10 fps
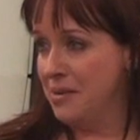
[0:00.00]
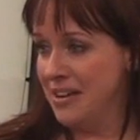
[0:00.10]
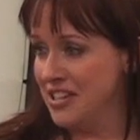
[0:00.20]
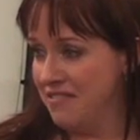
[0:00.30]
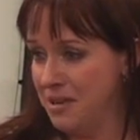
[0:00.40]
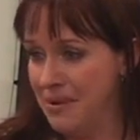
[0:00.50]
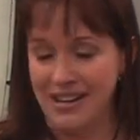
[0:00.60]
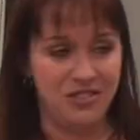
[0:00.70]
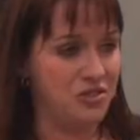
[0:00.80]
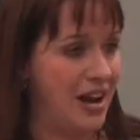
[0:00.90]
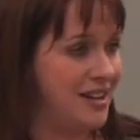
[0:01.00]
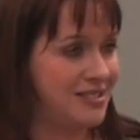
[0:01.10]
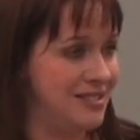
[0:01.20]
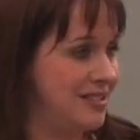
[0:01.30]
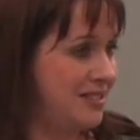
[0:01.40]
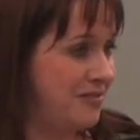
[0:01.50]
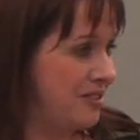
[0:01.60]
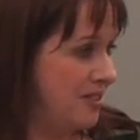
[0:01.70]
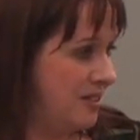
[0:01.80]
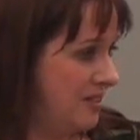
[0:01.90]
pretty much everybody's dressed
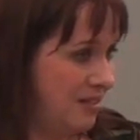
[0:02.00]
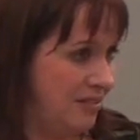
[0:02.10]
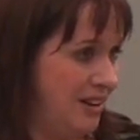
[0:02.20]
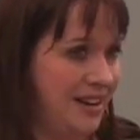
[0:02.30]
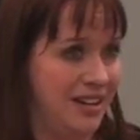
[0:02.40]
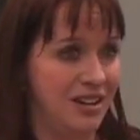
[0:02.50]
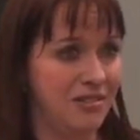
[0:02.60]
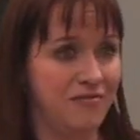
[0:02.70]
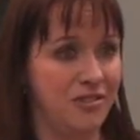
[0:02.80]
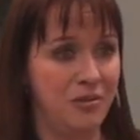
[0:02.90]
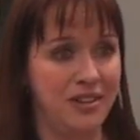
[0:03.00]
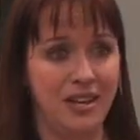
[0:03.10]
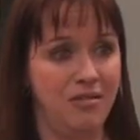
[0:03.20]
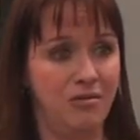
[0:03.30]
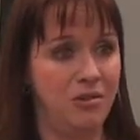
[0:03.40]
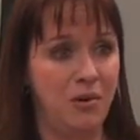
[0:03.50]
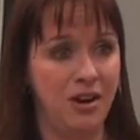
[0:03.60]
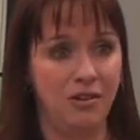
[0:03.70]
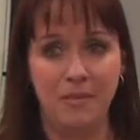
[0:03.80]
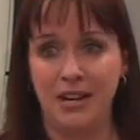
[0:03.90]
for here for what they would
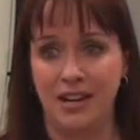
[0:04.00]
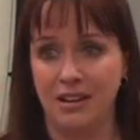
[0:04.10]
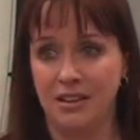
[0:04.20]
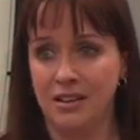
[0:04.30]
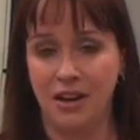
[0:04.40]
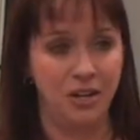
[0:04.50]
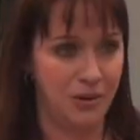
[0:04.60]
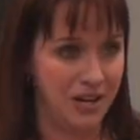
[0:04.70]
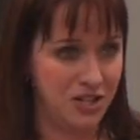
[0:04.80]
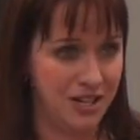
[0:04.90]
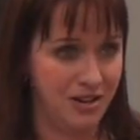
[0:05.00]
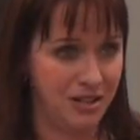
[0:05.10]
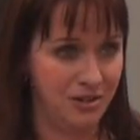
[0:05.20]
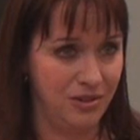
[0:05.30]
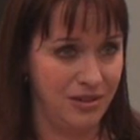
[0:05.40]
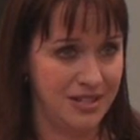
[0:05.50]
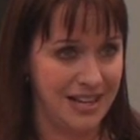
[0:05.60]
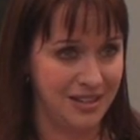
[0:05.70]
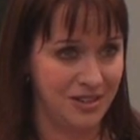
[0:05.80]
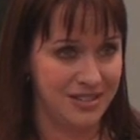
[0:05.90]
wear to a meeting. Are you an engineer? Are you on the
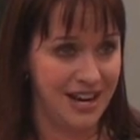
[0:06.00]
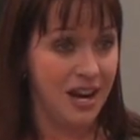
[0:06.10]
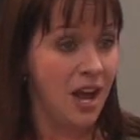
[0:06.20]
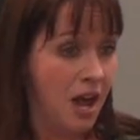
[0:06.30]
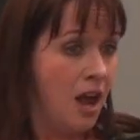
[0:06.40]
technical side?